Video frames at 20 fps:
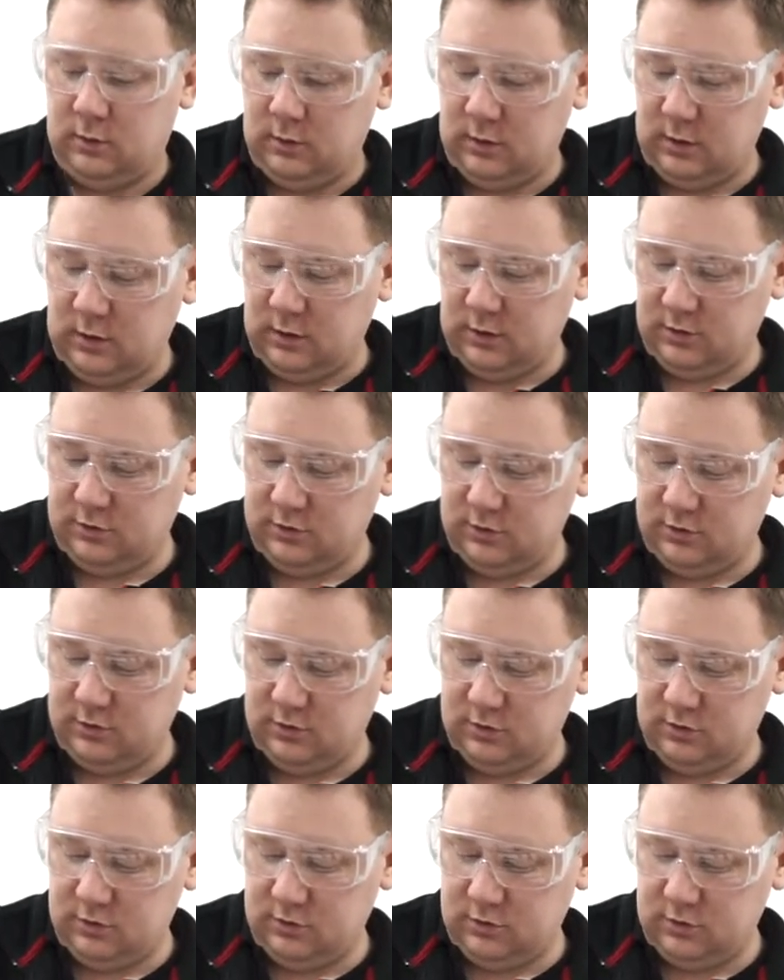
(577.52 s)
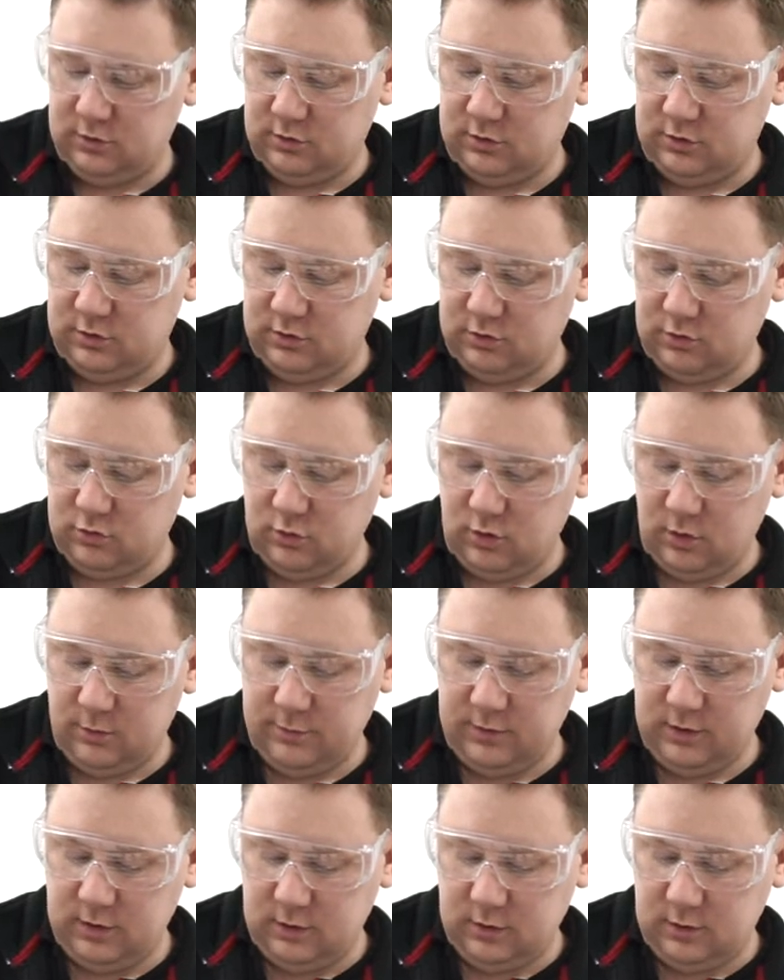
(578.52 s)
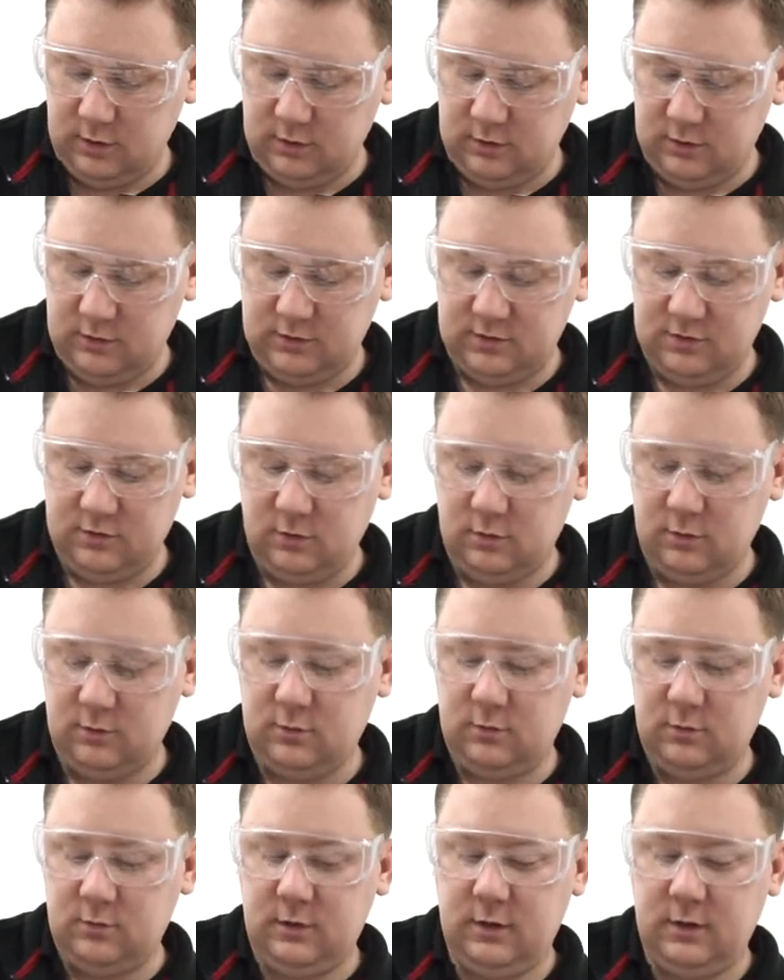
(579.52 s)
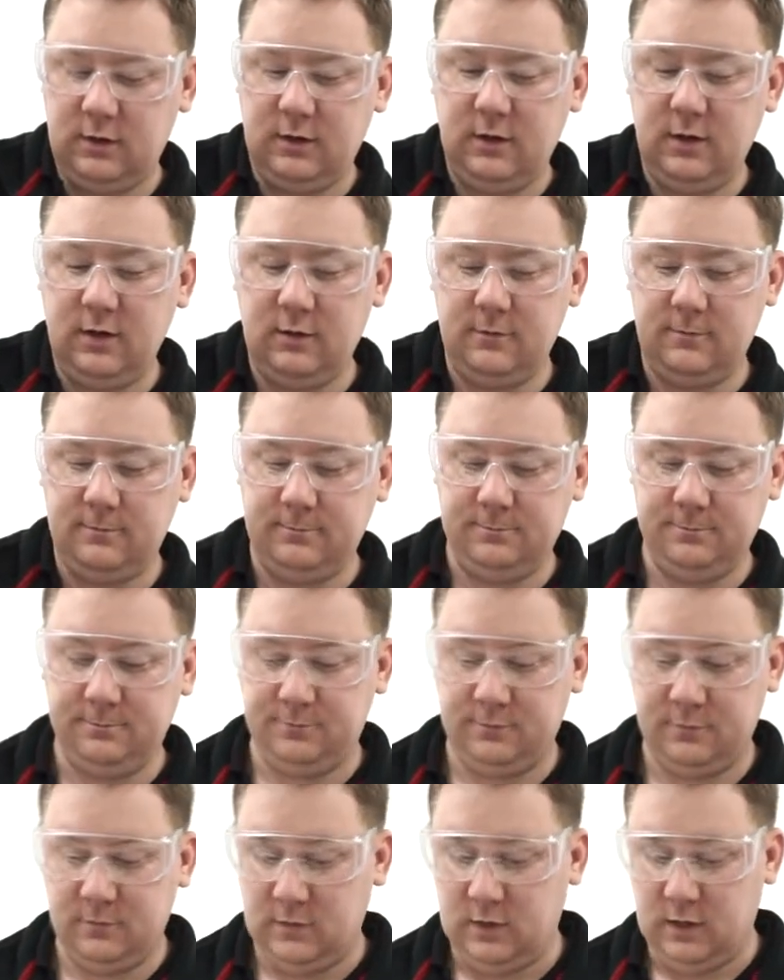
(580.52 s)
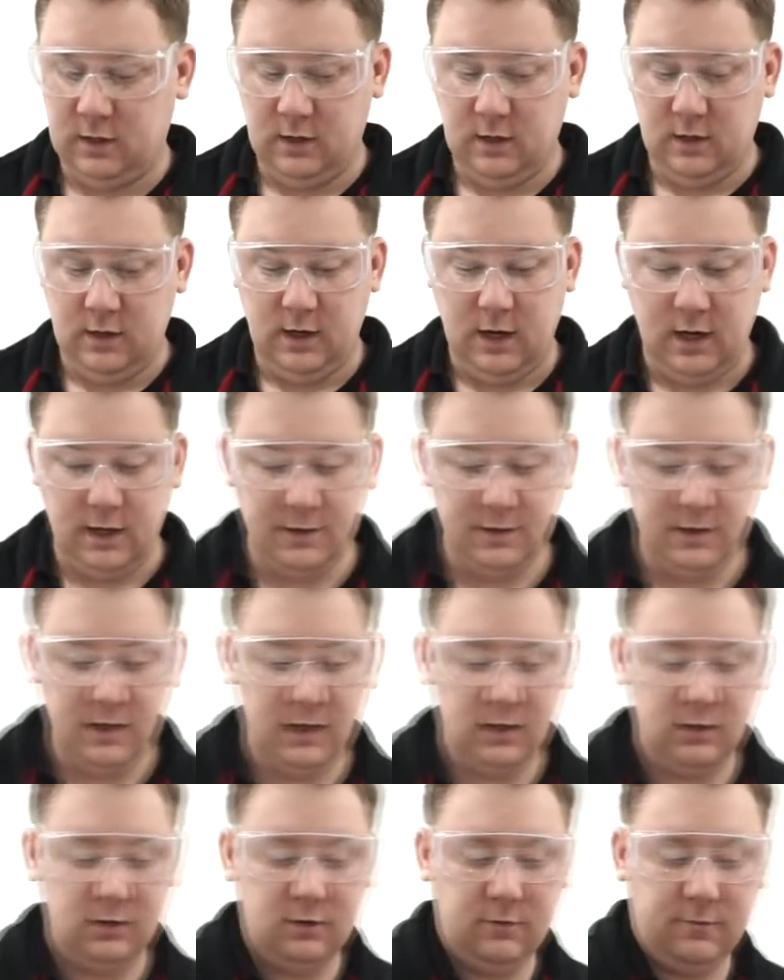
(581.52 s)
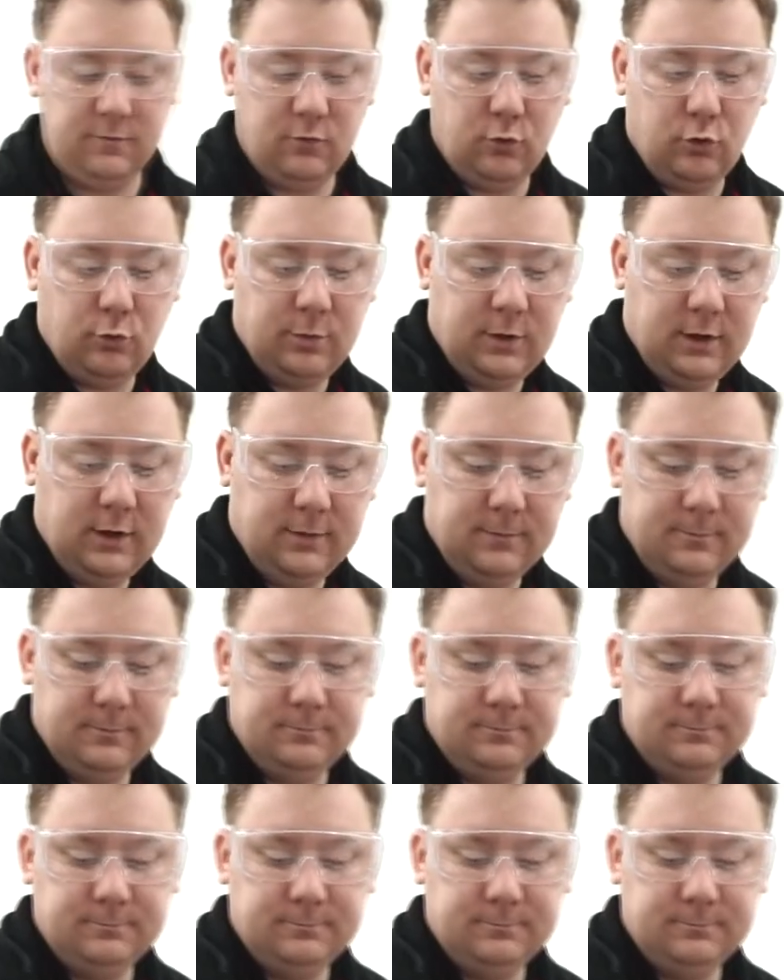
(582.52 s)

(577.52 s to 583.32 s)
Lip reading: and it should just drop down into the stock like that, and then your floor plate.